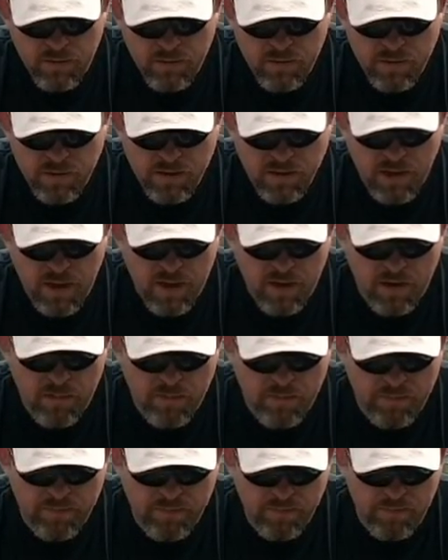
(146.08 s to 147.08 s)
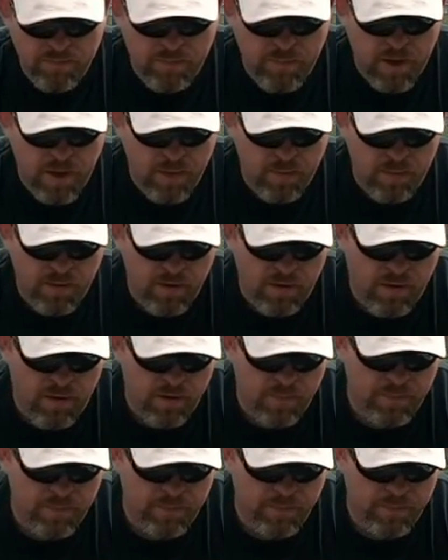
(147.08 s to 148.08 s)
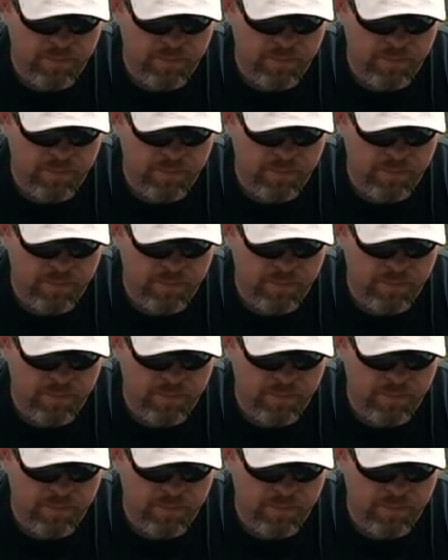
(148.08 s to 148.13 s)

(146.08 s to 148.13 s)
we'll slide our bobber on.